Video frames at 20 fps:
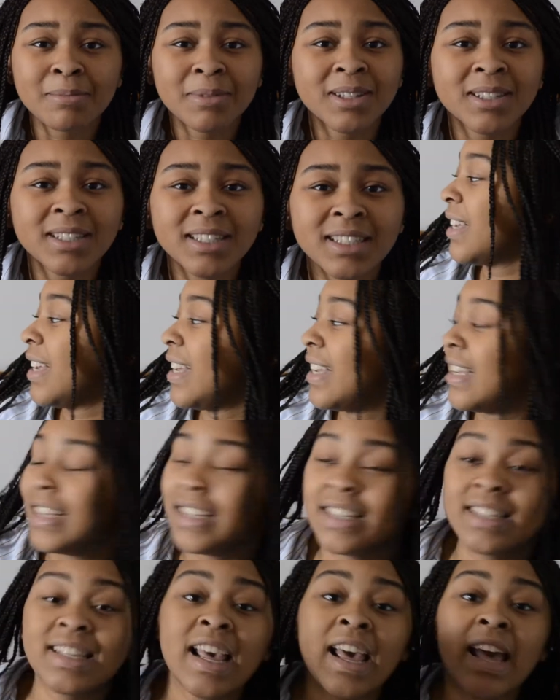books
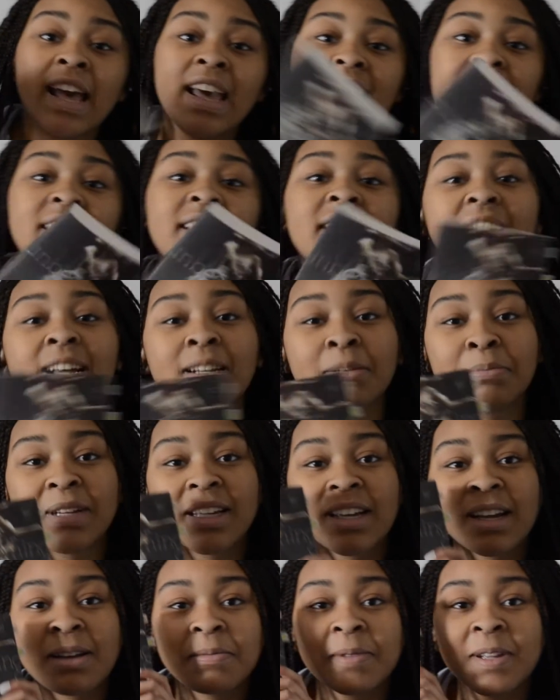is The
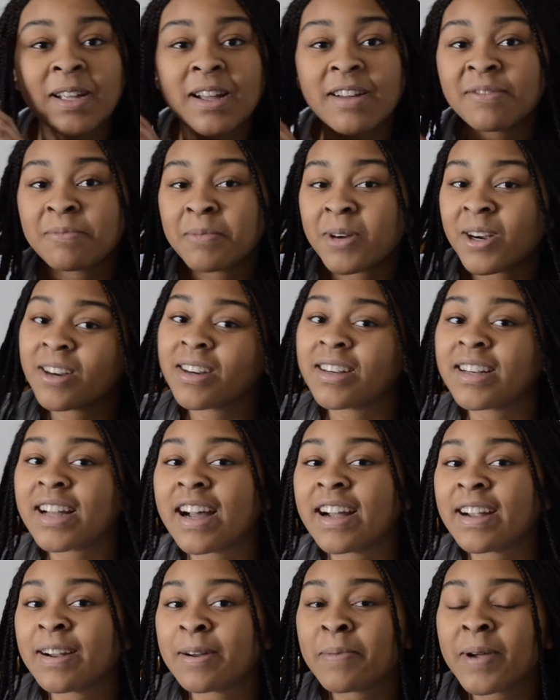Unbecoming of Mara
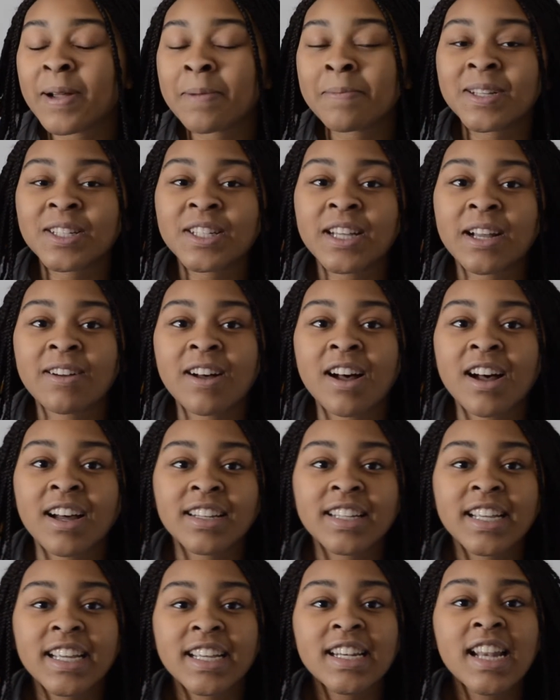Dyer by Michelle
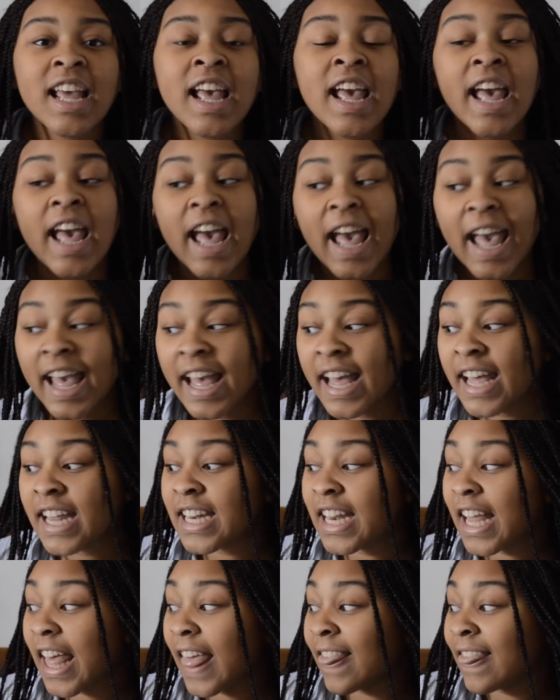Hodkin.
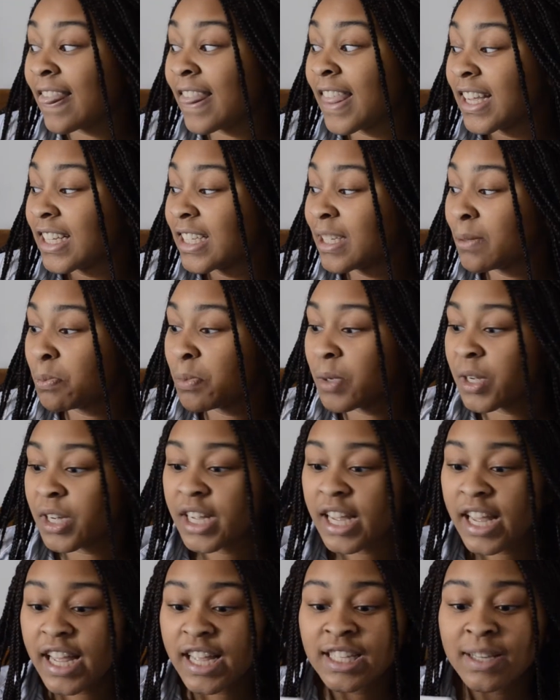And this book
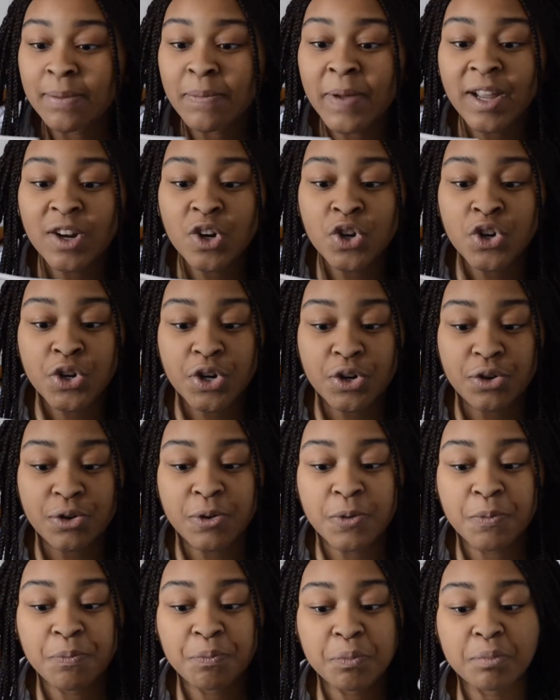is about a
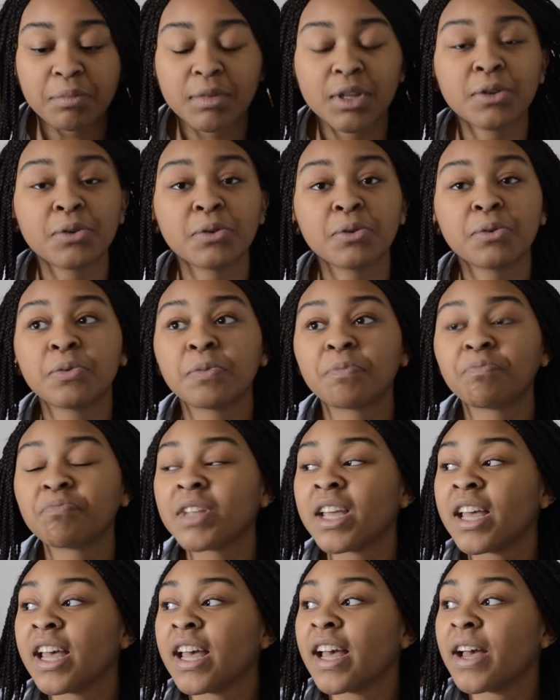girl who
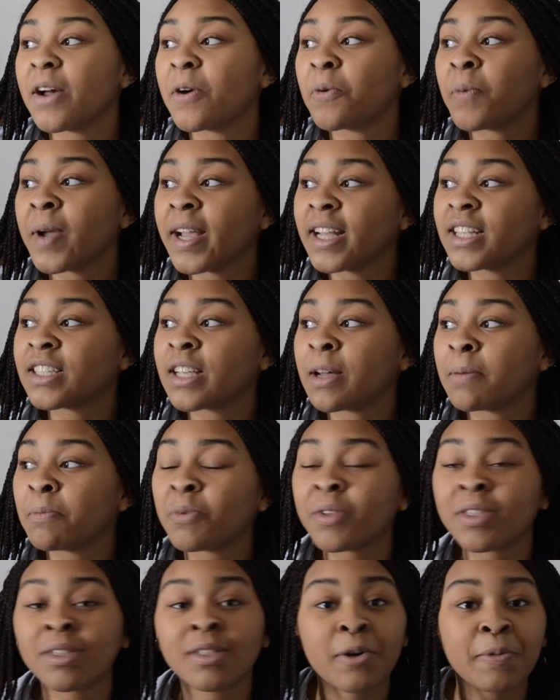wakes up
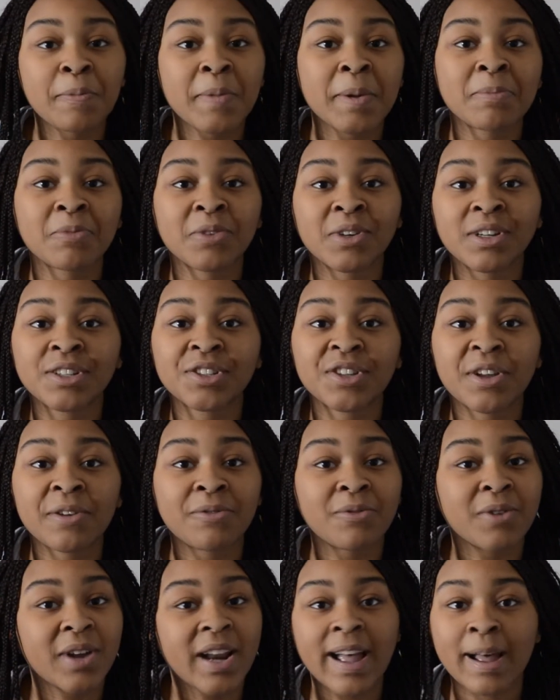with no memories of
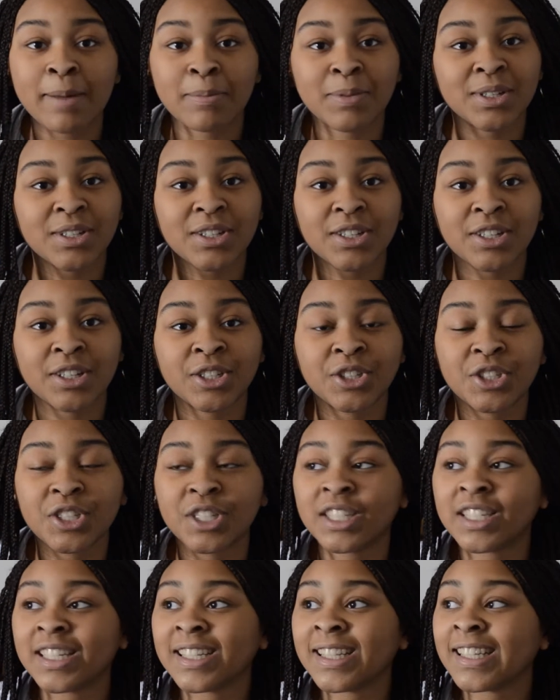what happened to her.
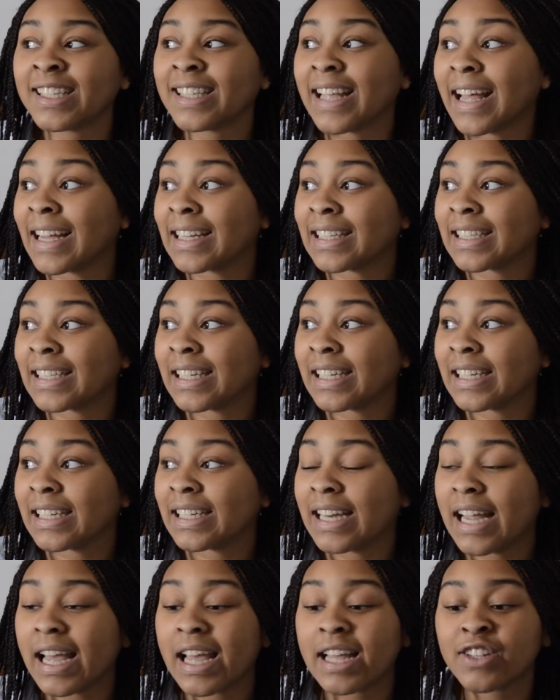She's in this accident,
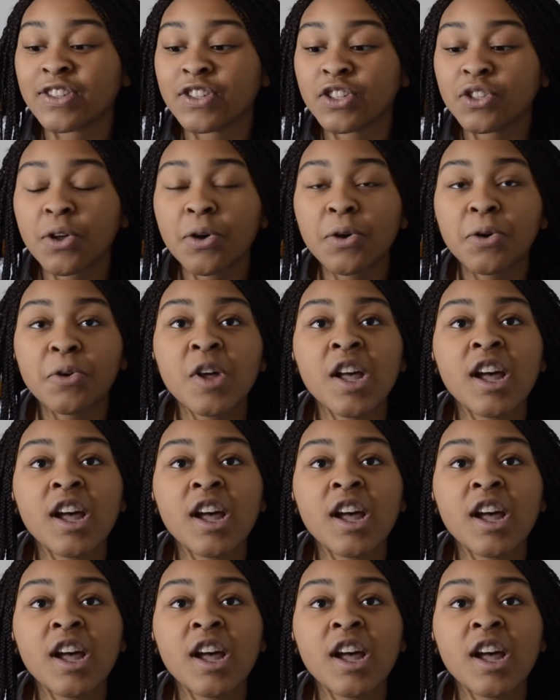and so